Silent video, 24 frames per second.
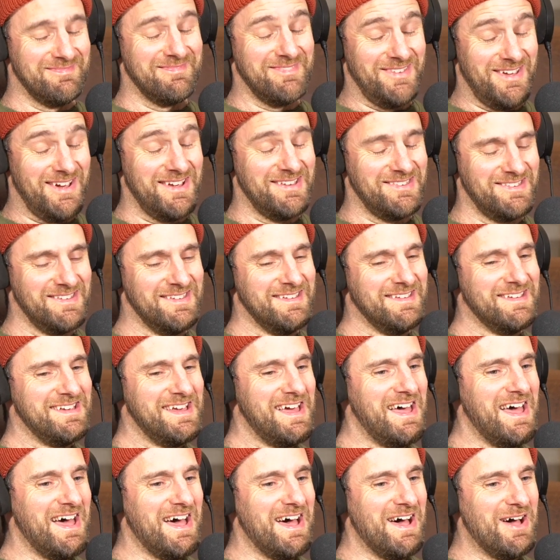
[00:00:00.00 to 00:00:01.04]
Nice.
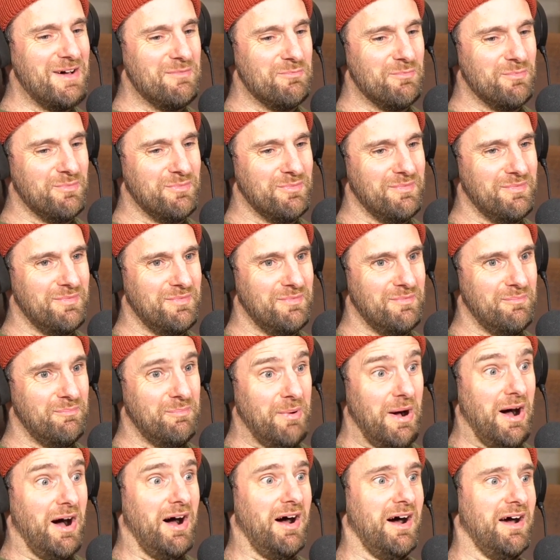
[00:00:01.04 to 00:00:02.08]

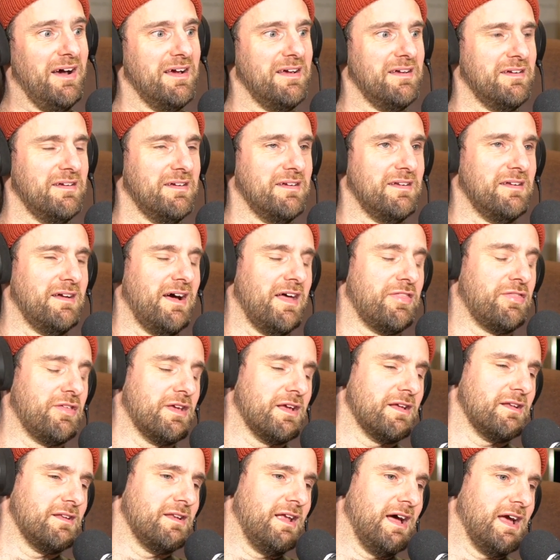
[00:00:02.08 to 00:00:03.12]
But I
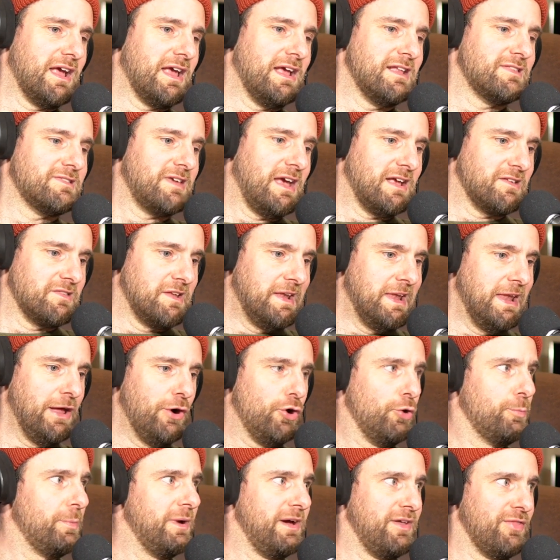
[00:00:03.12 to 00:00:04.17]
think it takes a
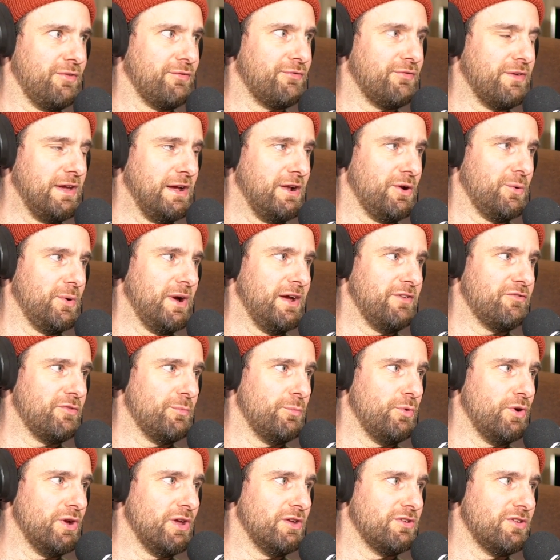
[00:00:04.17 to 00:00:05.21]
little bit of the feel away
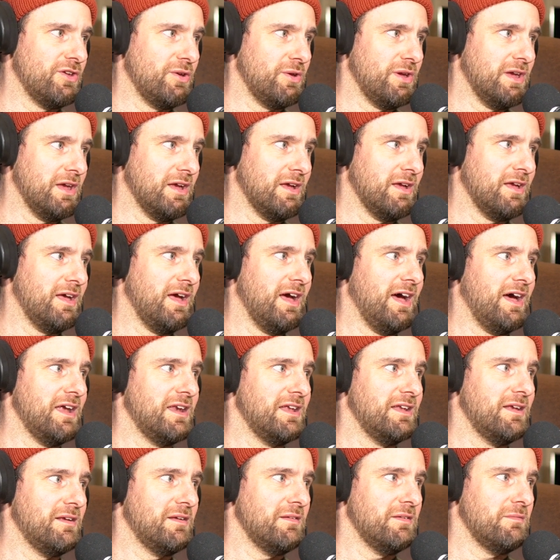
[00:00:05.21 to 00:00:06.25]
from what you're doing,
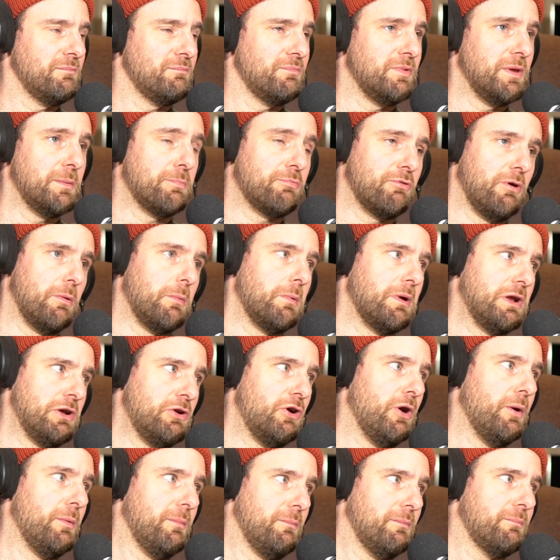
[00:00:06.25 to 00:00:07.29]
and you're probably
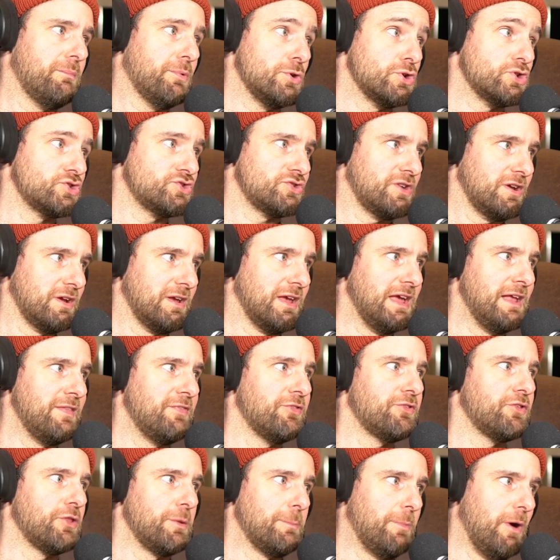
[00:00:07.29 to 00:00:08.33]
not pushing
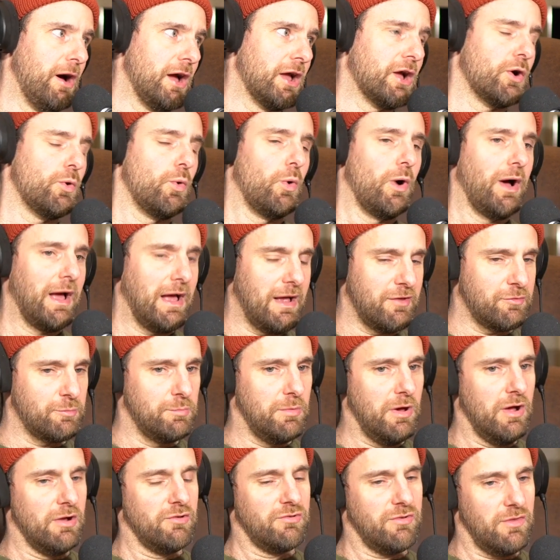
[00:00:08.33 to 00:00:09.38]
into the bike quite as
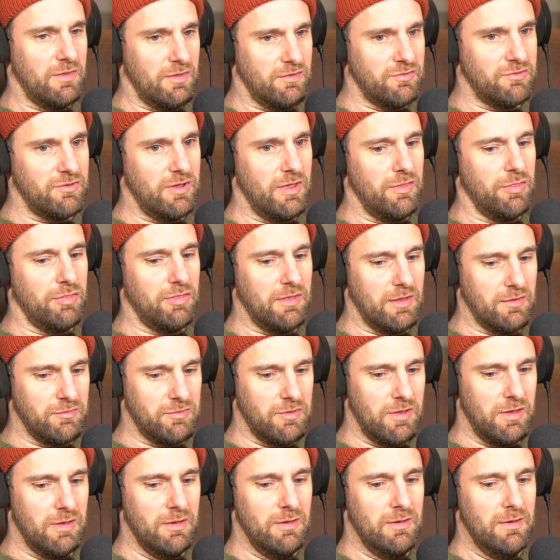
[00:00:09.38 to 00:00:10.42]
much. So there's certain
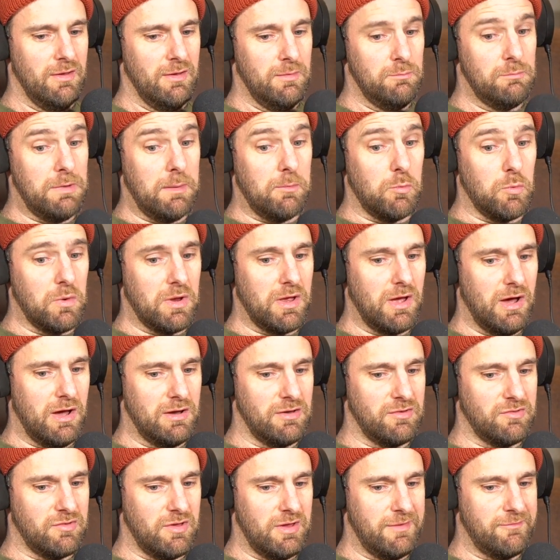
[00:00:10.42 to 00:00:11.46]
things that maybe we
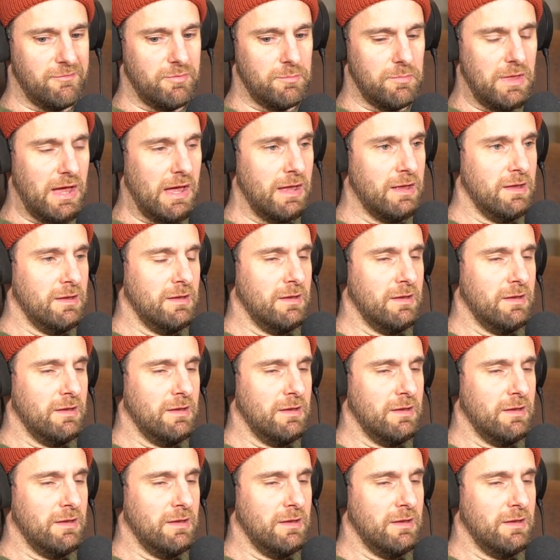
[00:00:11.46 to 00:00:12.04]
can't discern from that.